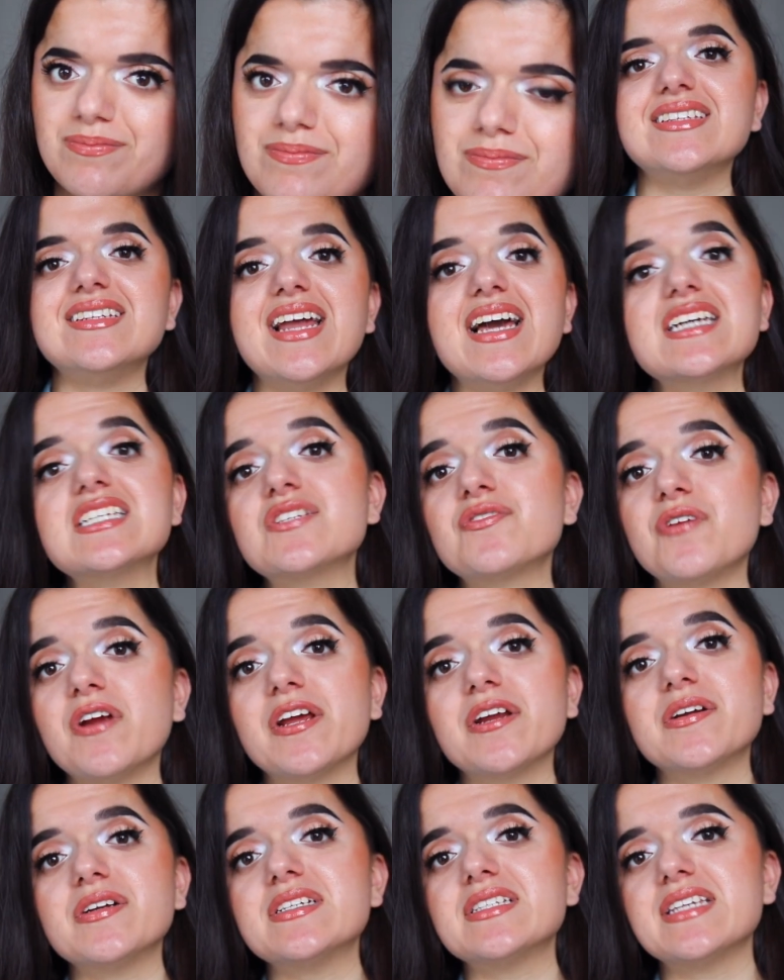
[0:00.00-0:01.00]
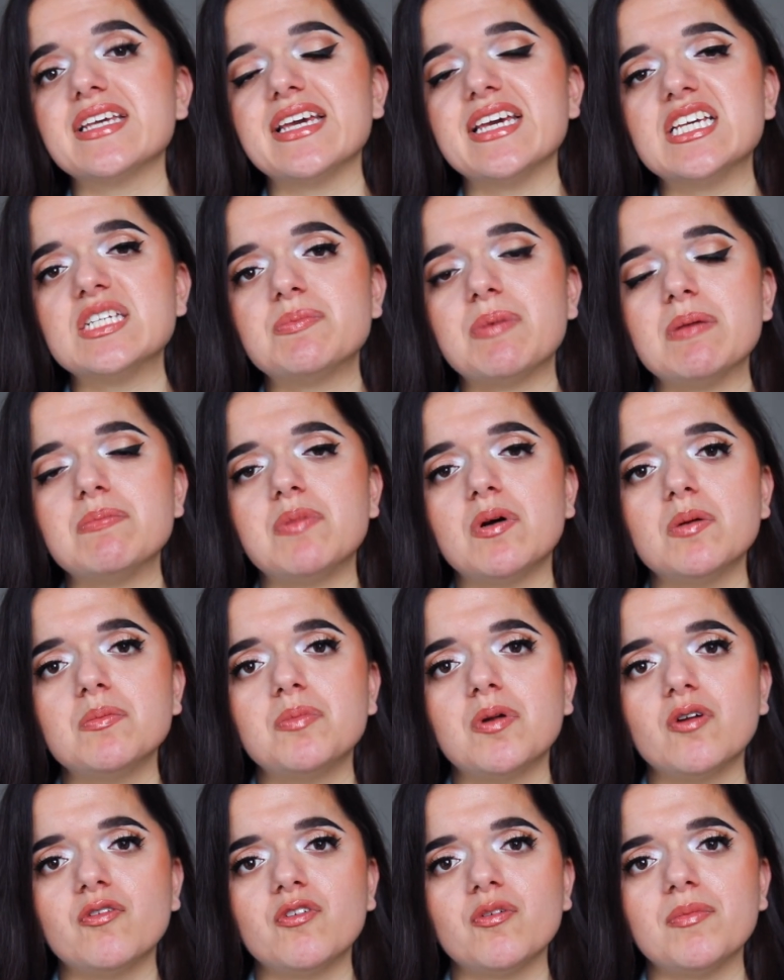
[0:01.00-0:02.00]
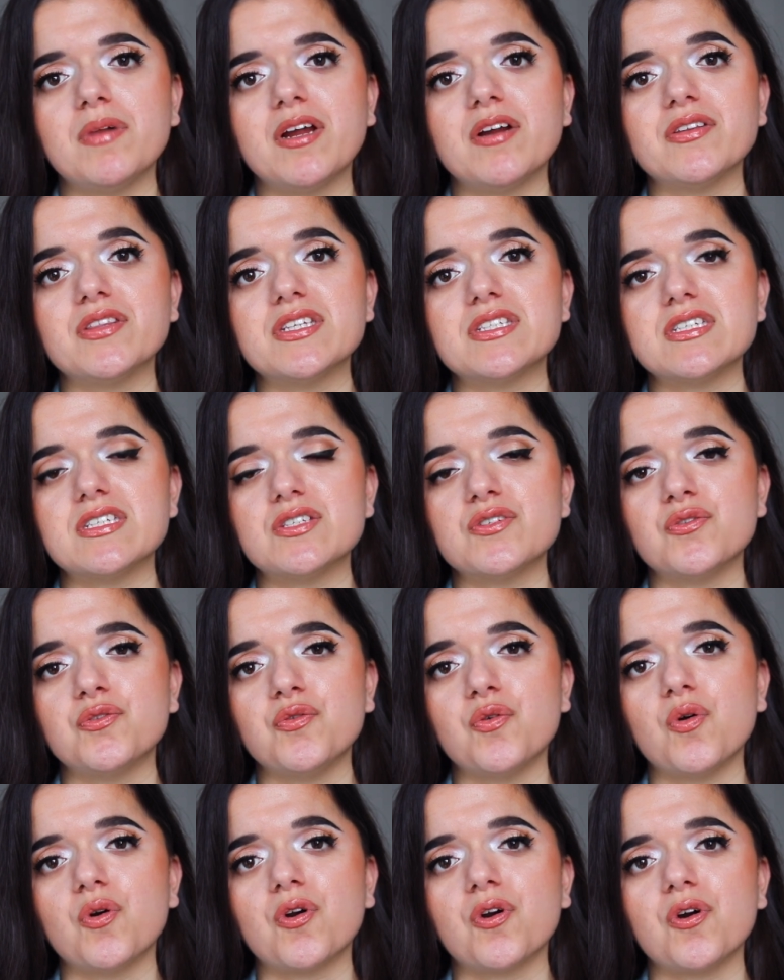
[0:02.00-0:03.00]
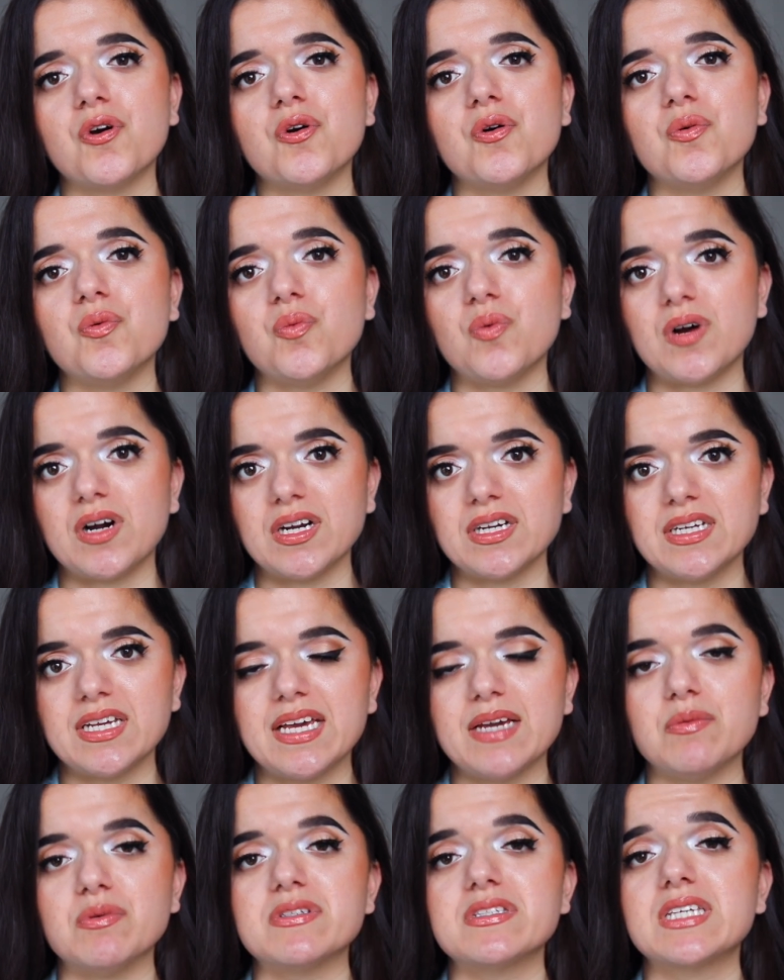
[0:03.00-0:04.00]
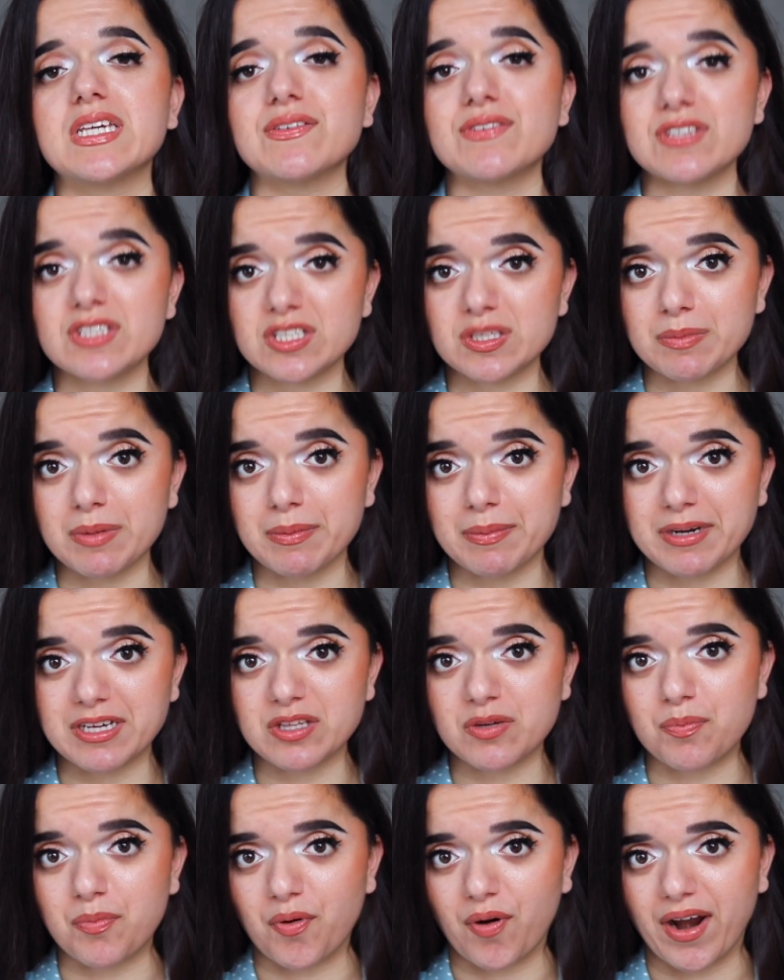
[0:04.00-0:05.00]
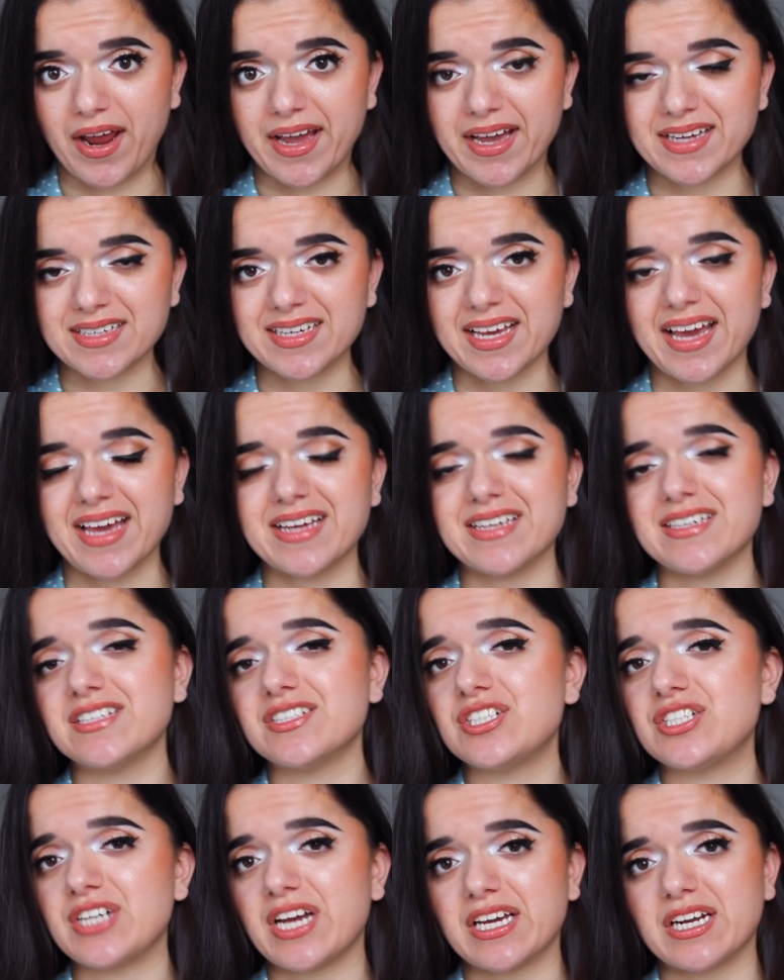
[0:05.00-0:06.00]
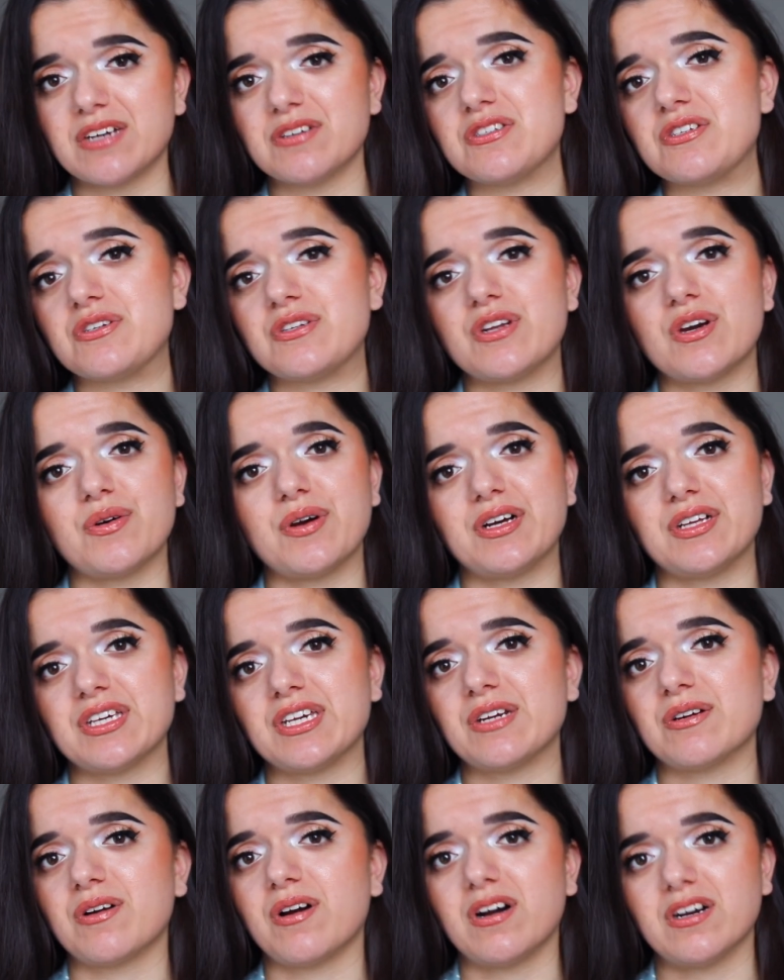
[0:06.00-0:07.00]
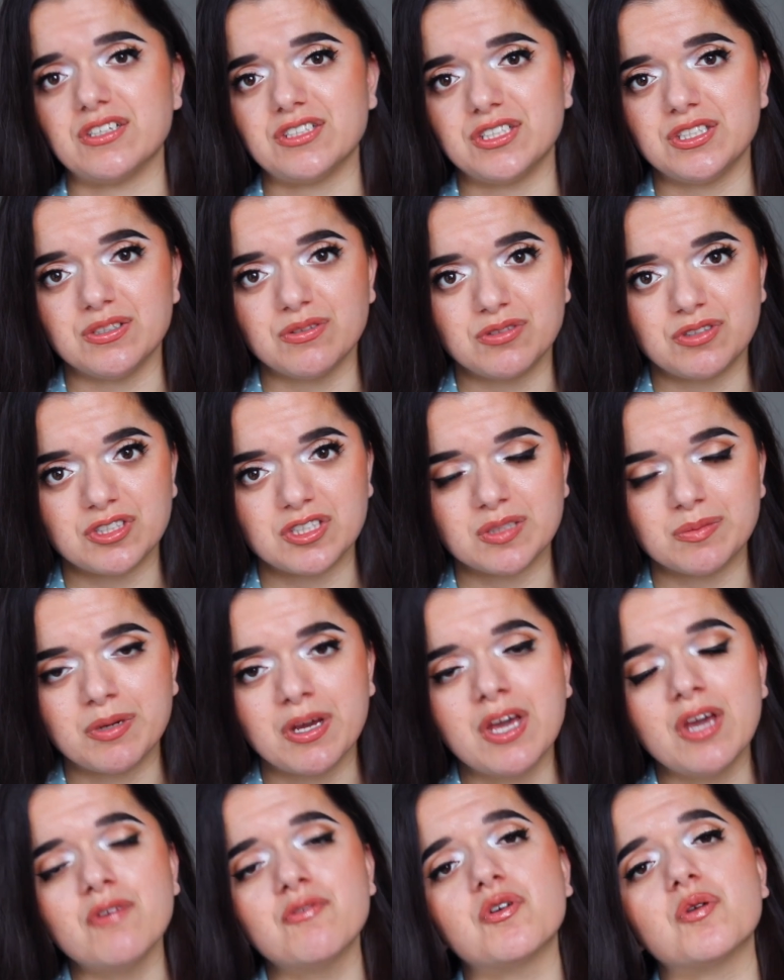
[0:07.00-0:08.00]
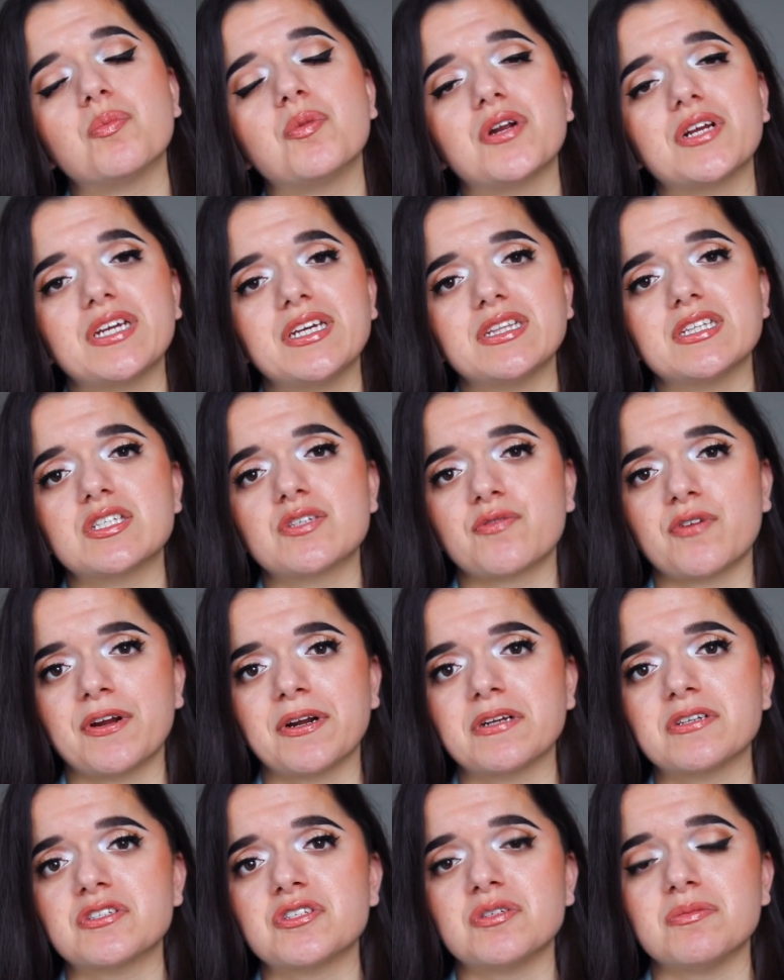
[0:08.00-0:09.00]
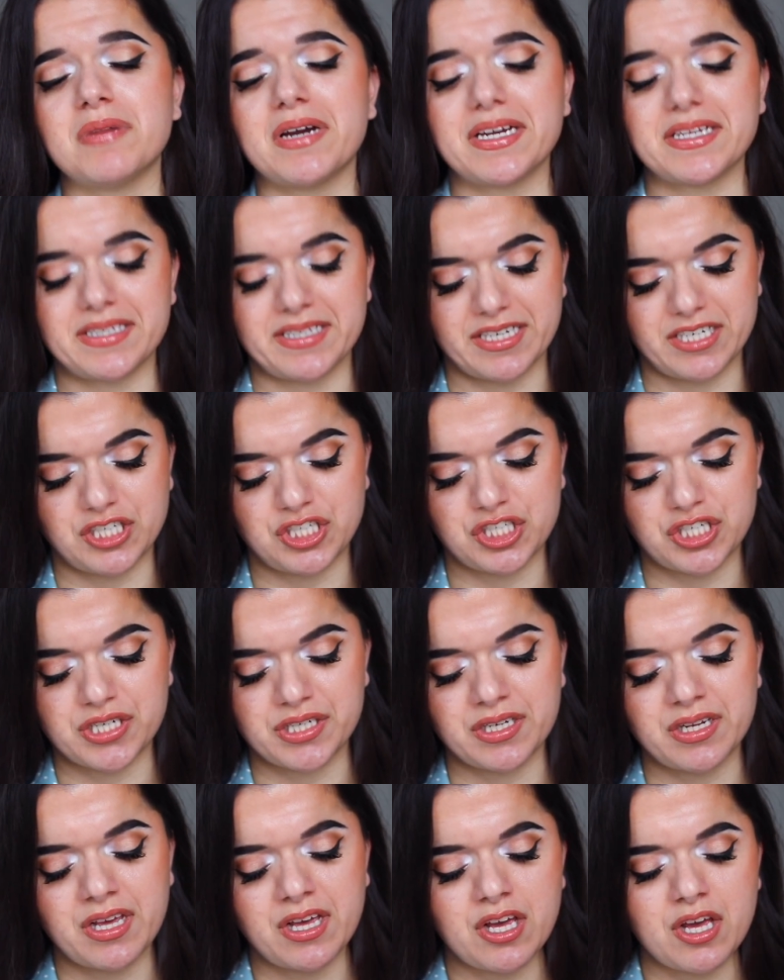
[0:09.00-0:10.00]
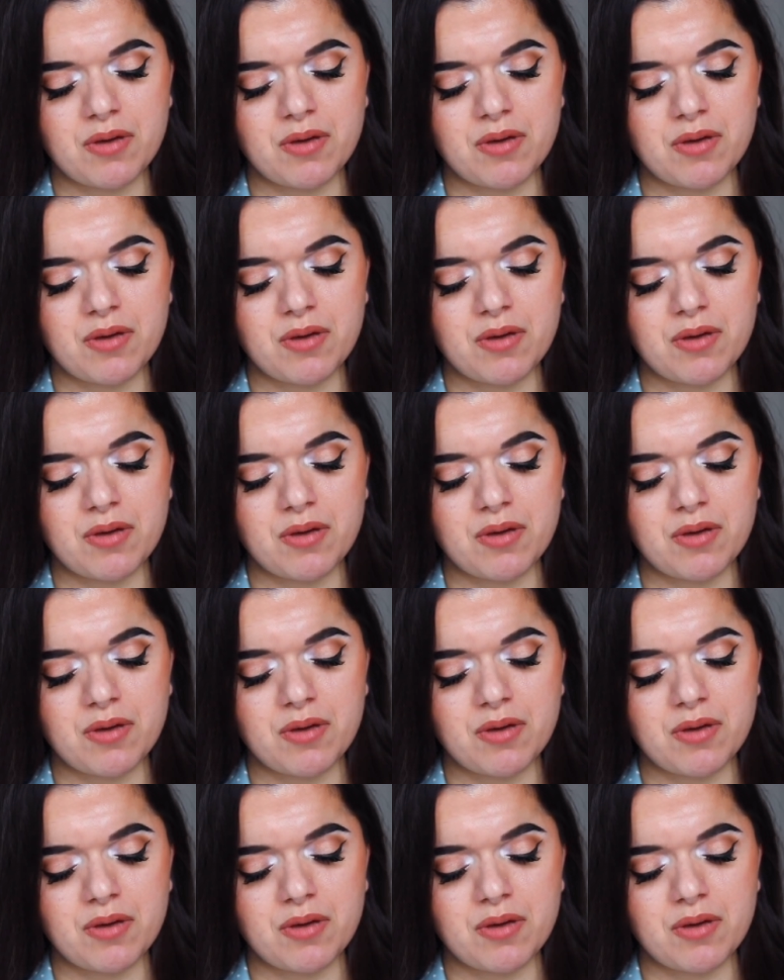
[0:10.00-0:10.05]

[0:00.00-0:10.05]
The next fragrance is by Bon Parfumeur. This is 401. It was gifted to me by the brand, and shout out to Noelle here on YouTube for bringing this fragrance to my attention.